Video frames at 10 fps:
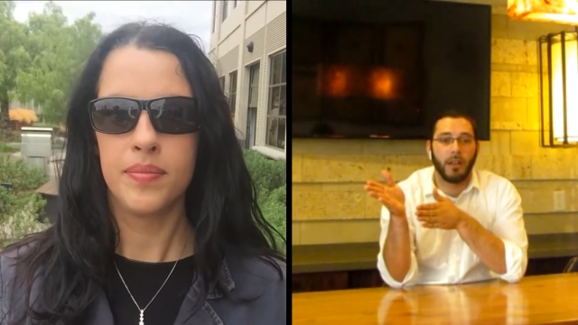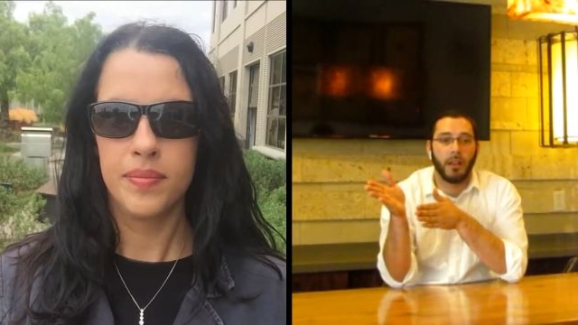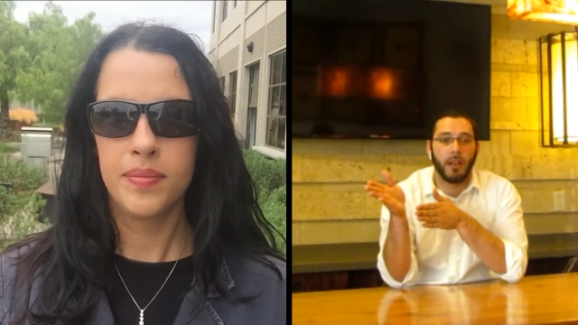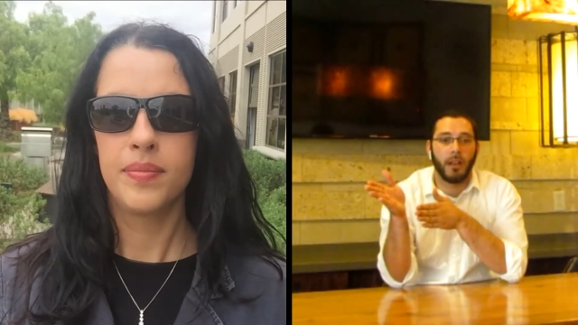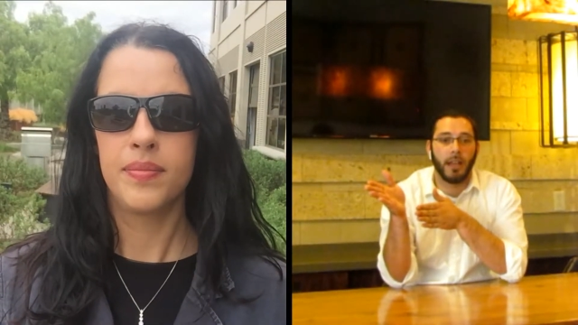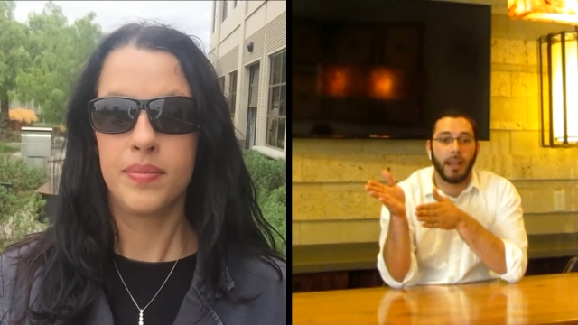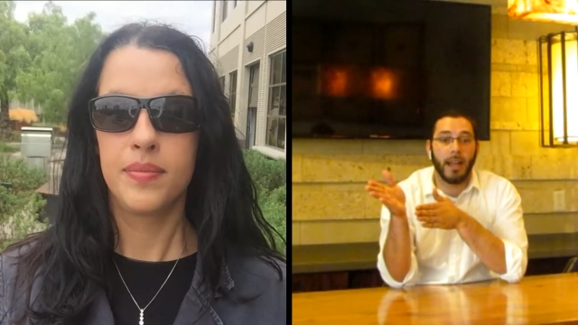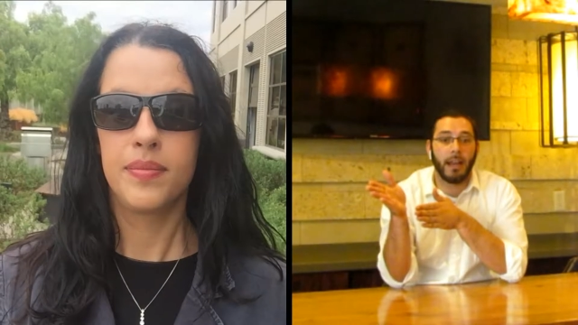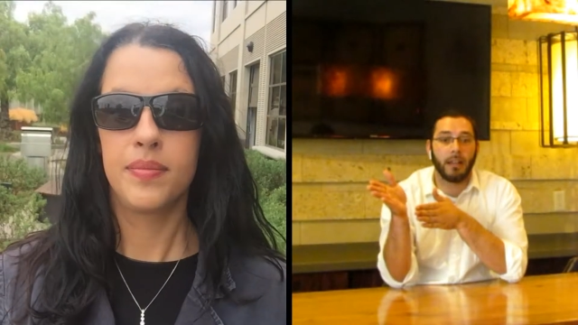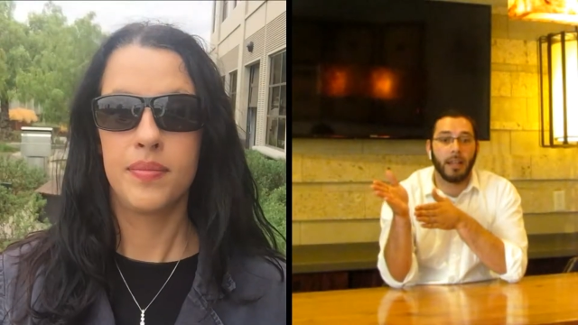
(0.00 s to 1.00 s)
Speaker 1: uh, and
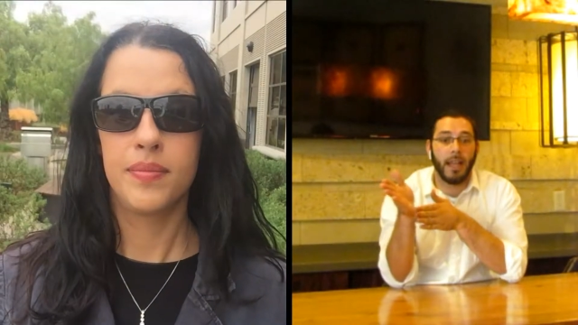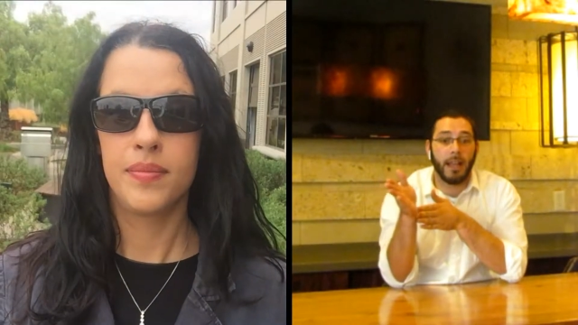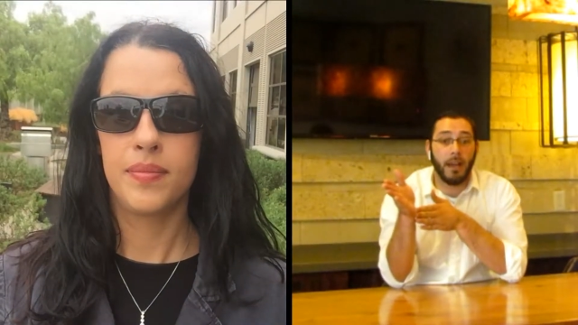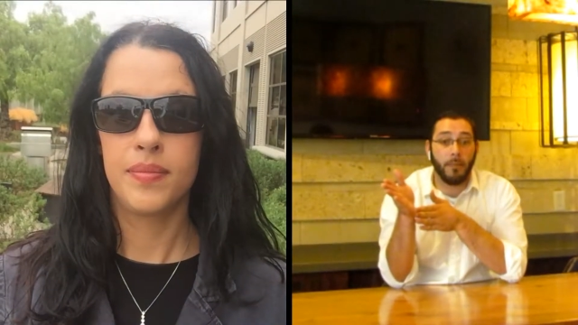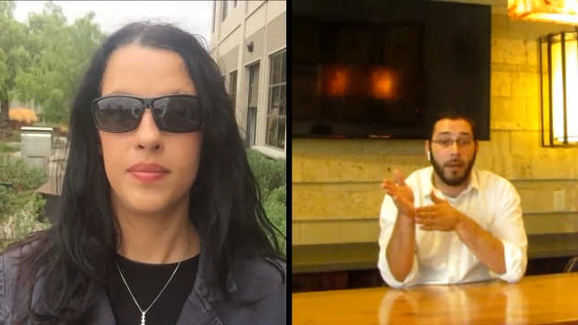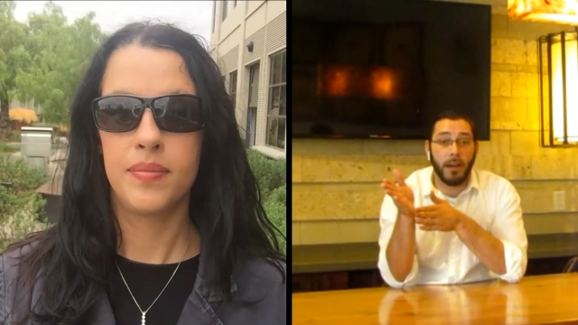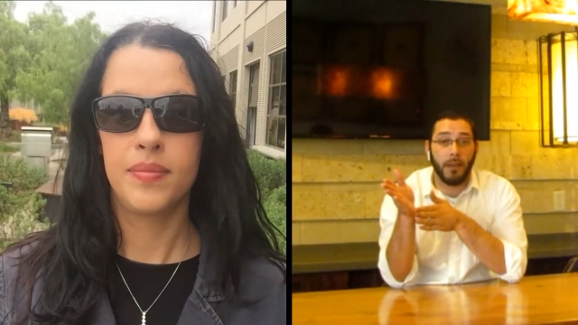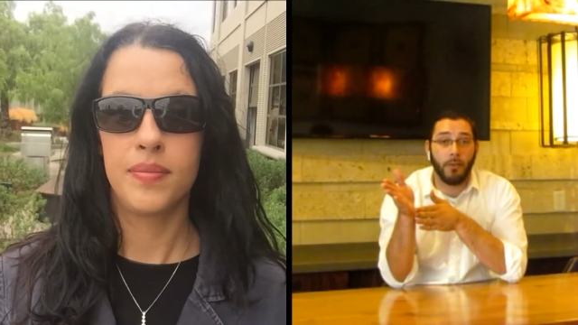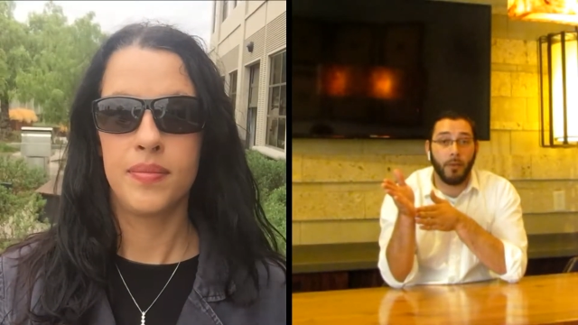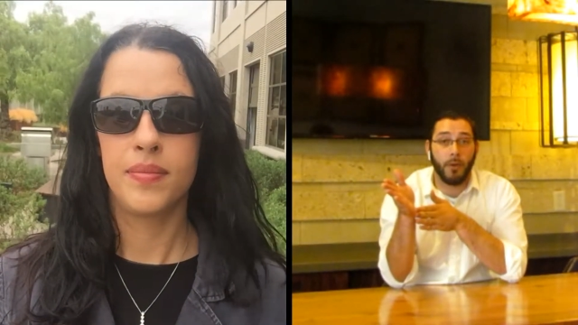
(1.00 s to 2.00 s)
had a leg up
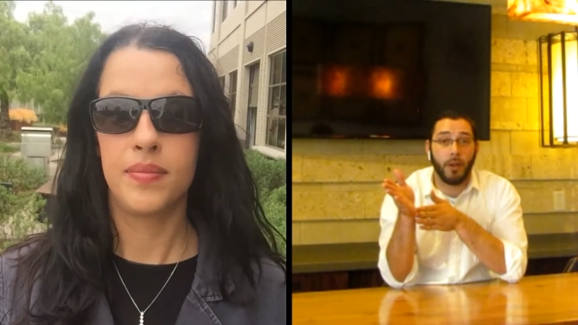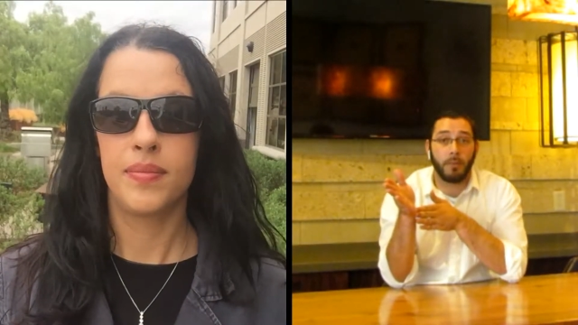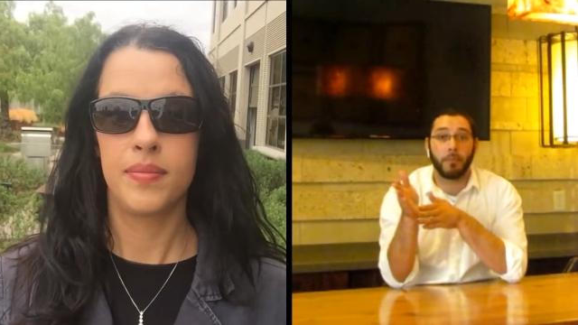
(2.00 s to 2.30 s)
on everyone